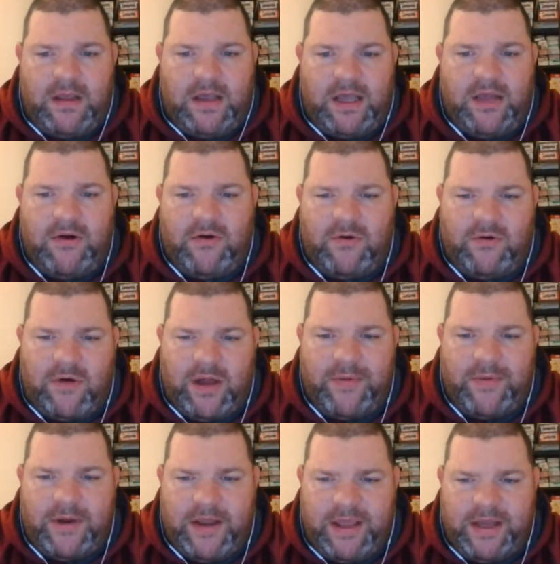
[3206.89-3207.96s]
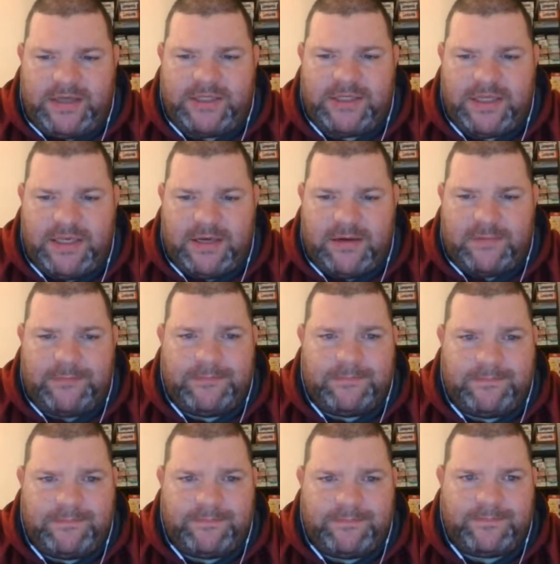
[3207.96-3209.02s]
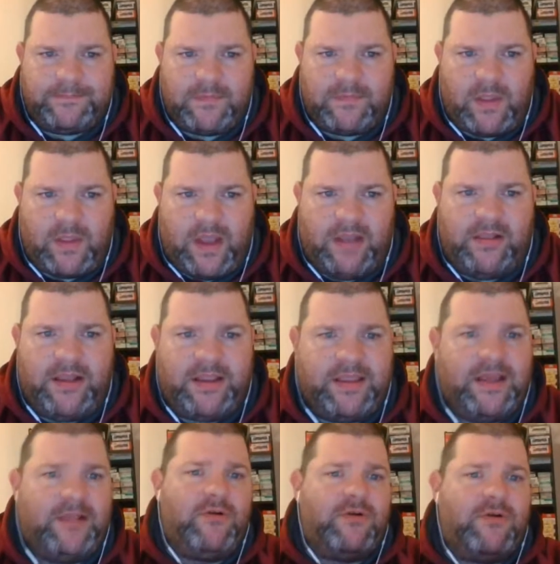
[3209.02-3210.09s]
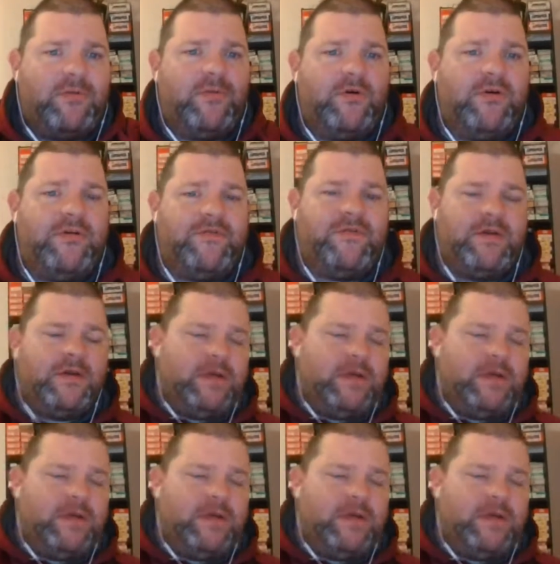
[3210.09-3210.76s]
I don't know why, but I actually I like that locomotive.